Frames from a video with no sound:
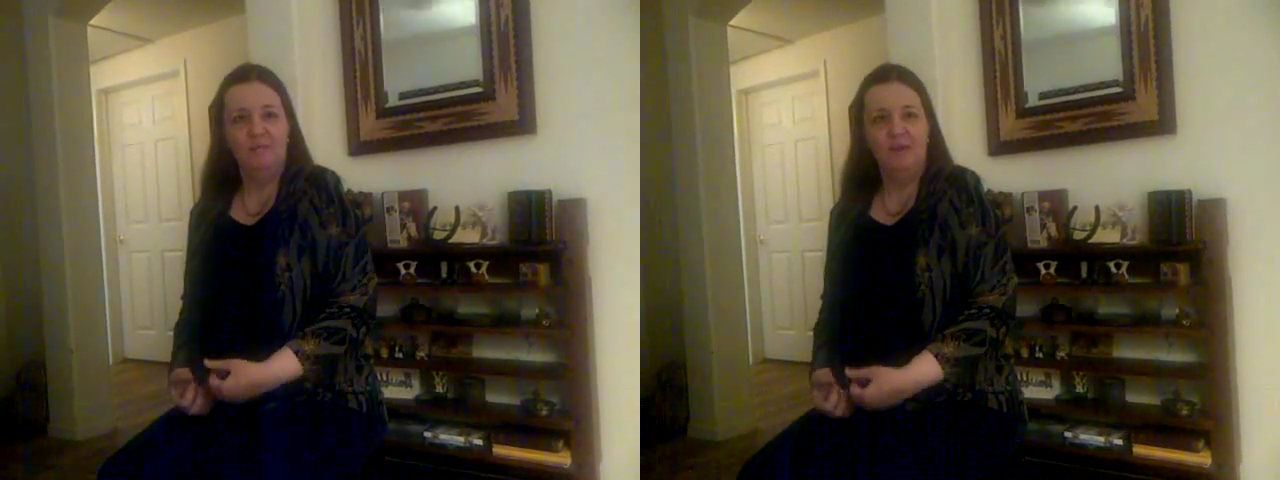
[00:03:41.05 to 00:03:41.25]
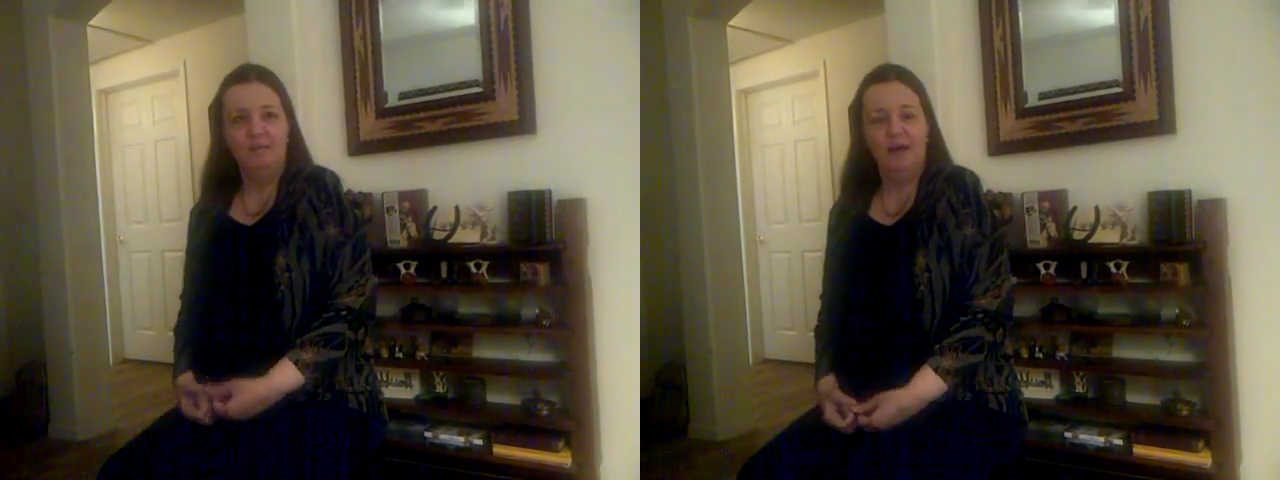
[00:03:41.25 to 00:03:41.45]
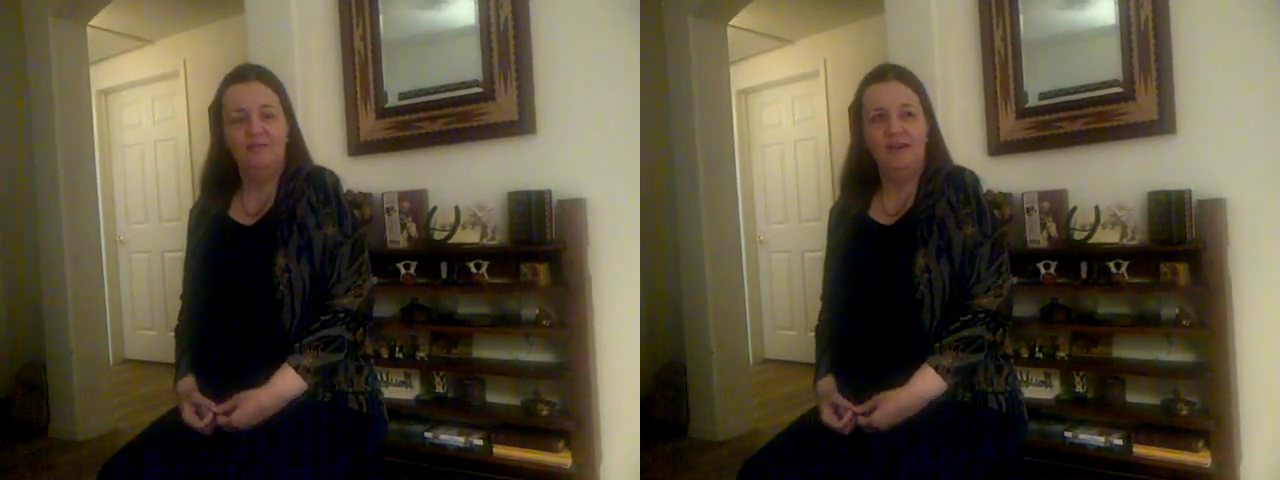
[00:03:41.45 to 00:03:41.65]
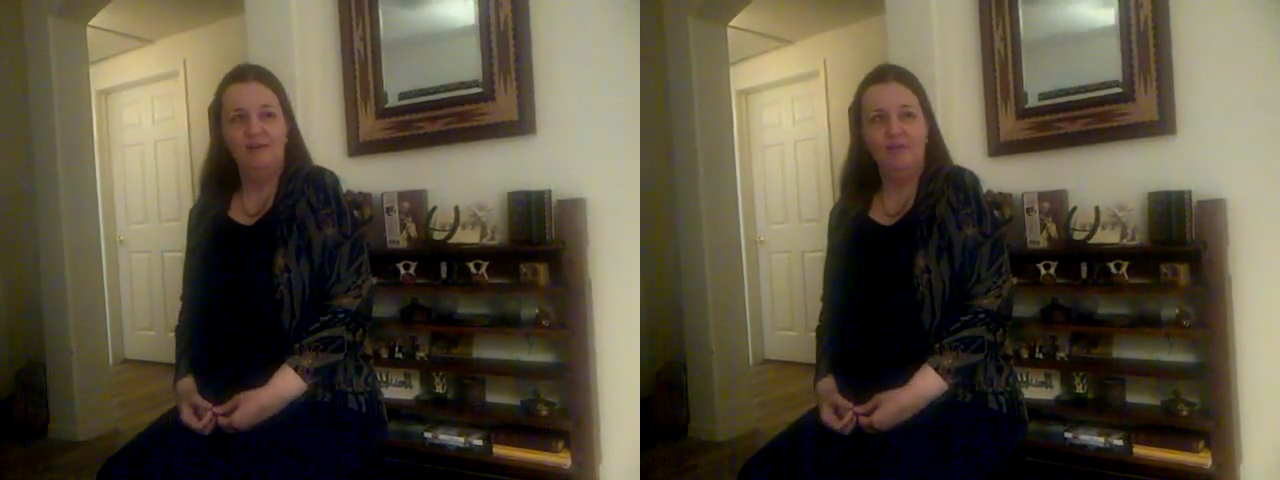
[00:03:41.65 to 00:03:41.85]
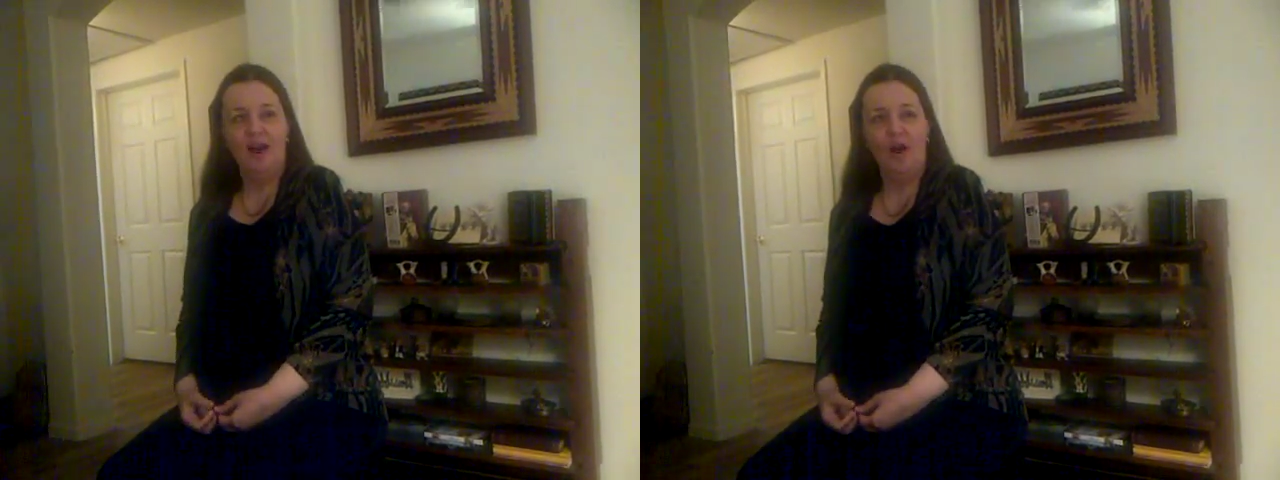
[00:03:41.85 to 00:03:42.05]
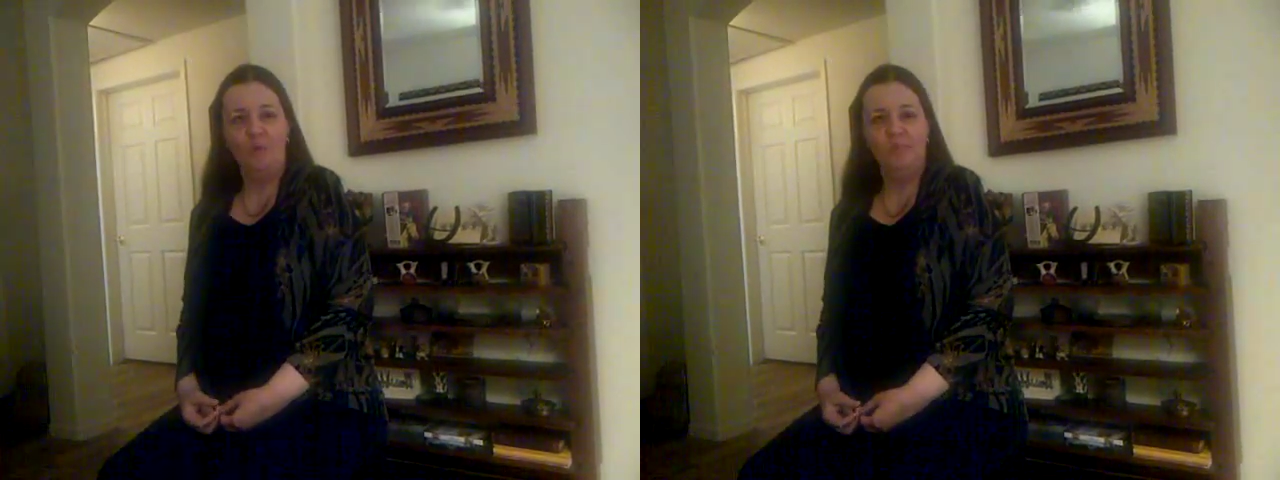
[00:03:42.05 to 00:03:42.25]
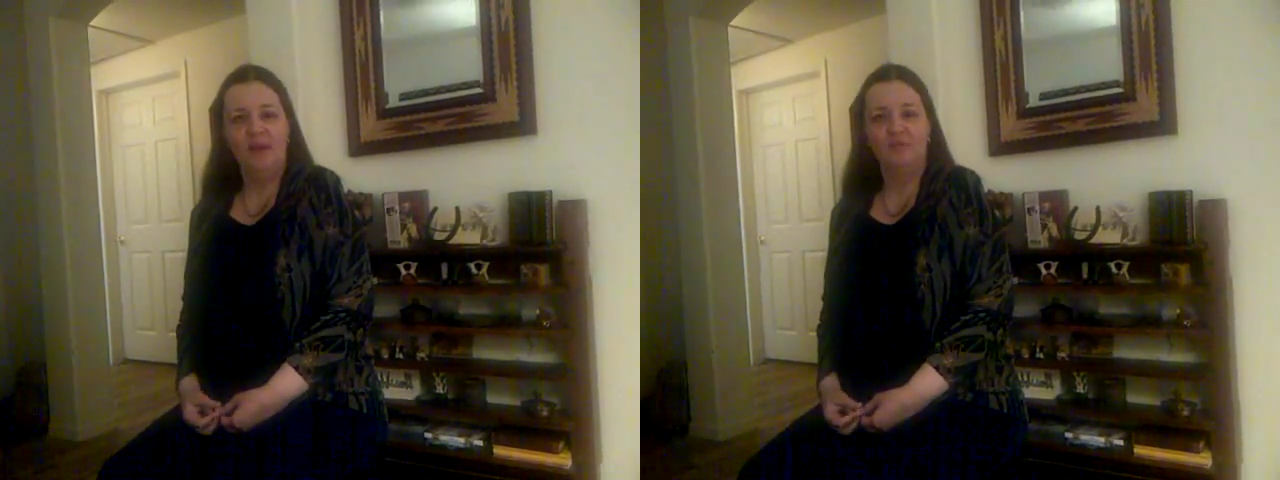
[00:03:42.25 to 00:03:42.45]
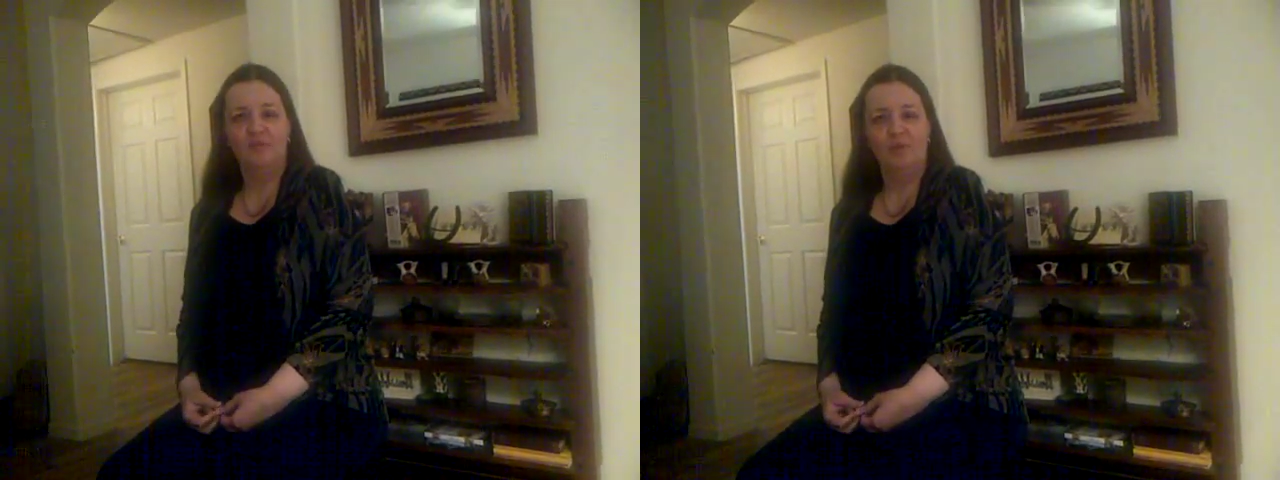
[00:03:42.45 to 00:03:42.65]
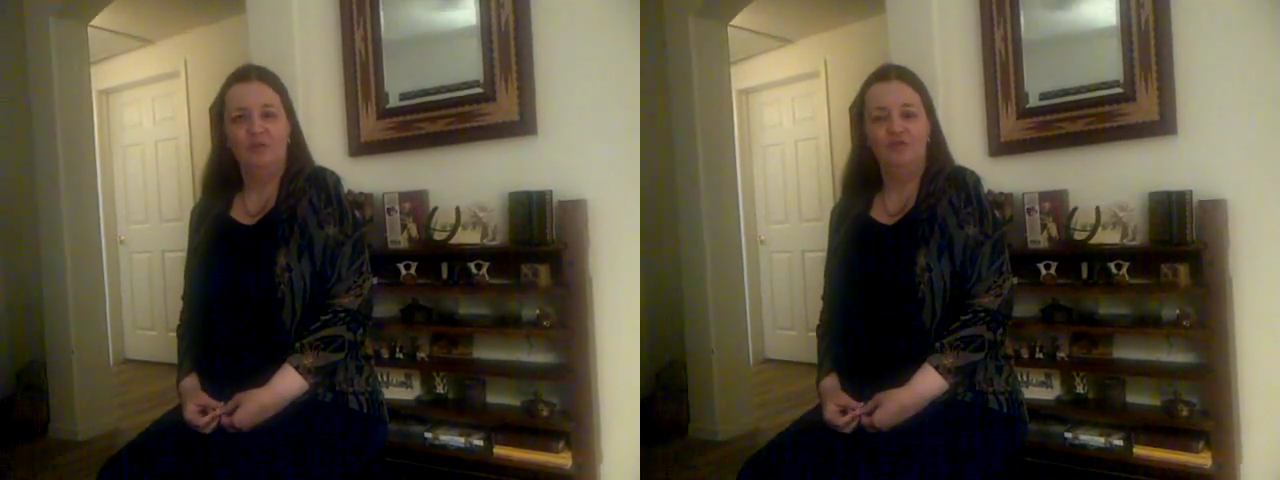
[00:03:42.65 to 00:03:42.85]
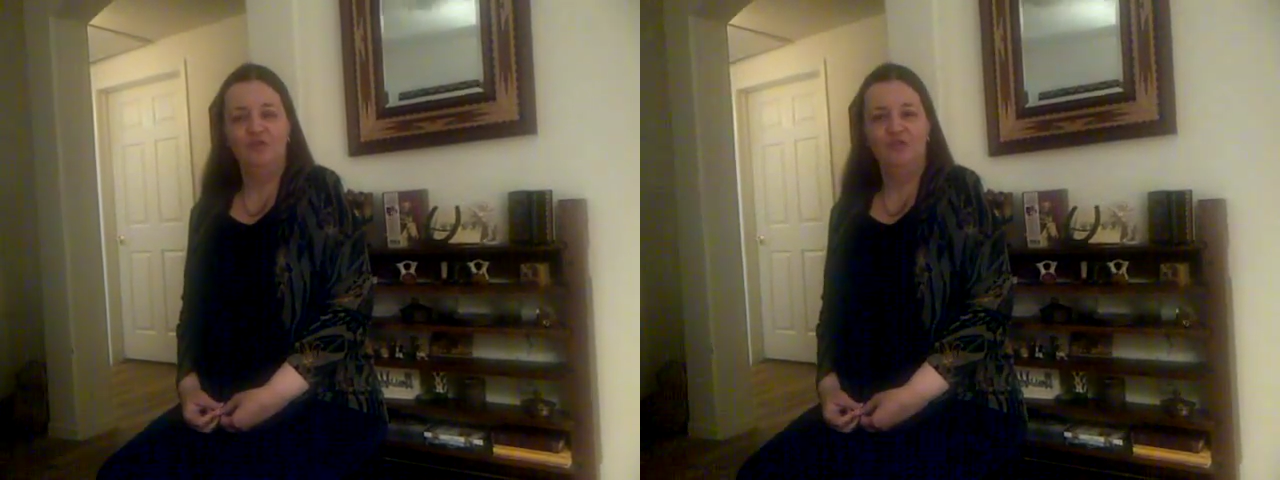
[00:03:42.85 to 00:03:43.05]
it being my favorite, I hope that's the
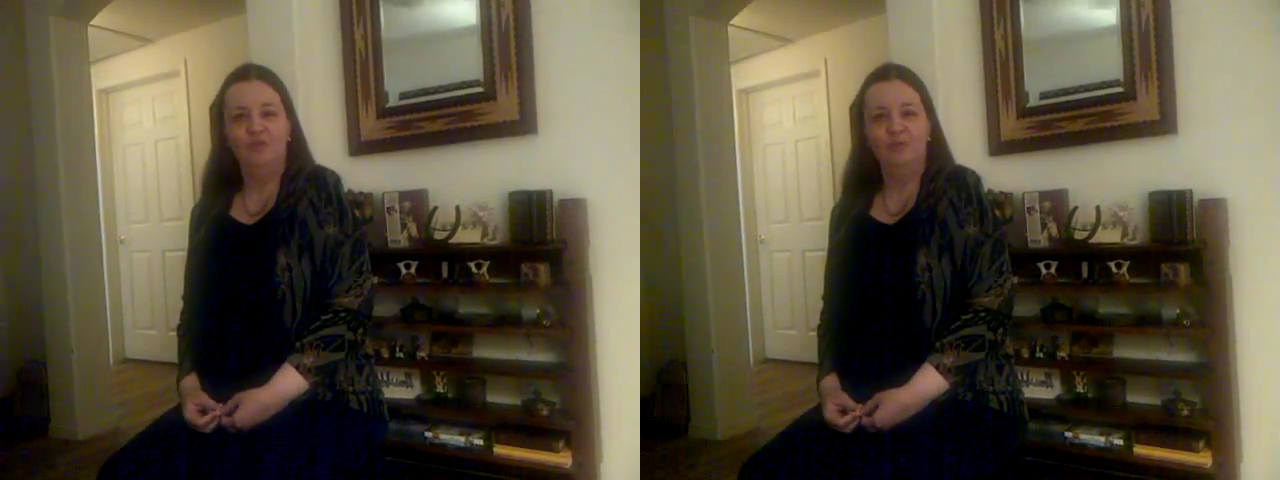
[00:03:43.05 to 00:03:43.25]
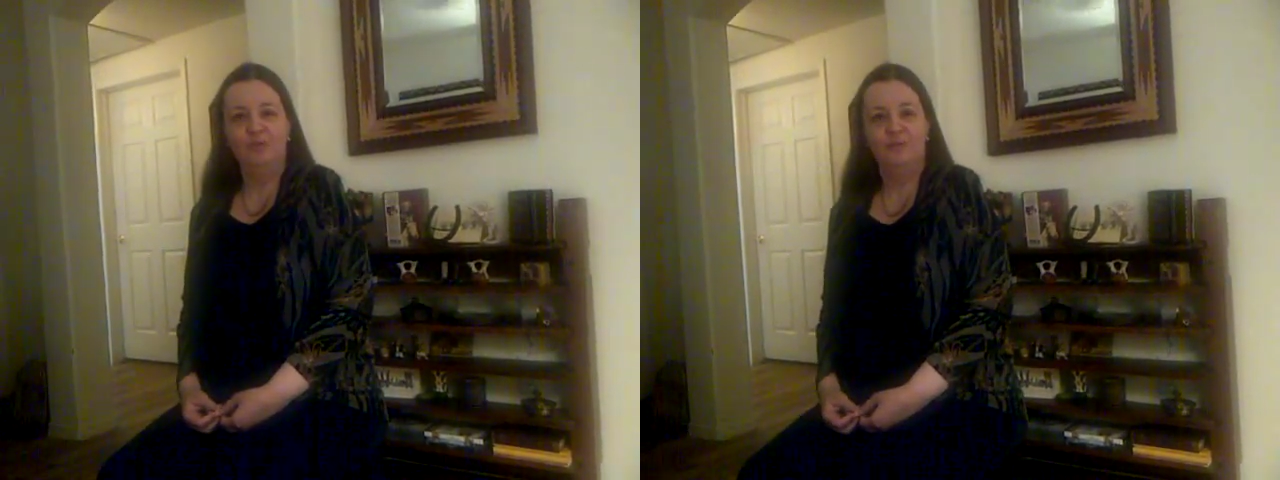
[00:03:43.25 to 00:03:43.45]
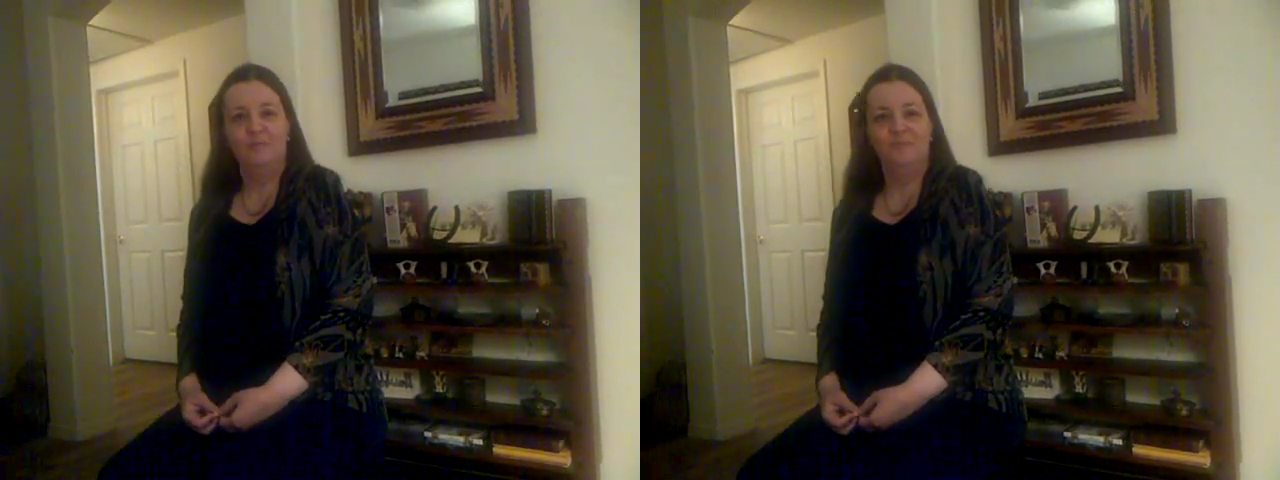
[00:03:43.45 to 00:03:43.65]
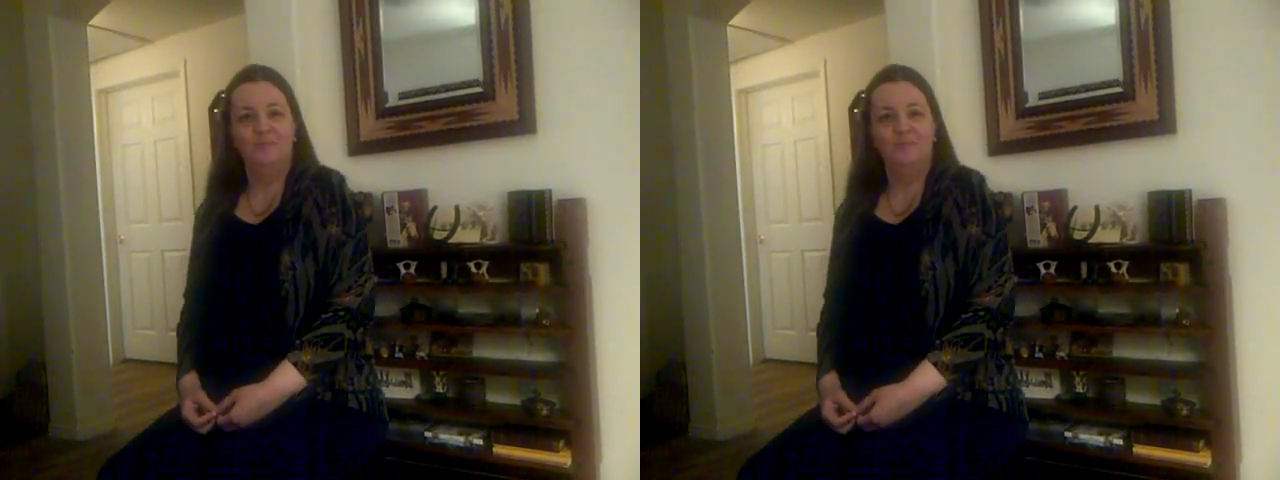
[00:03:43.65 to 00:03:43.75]
one she chooses.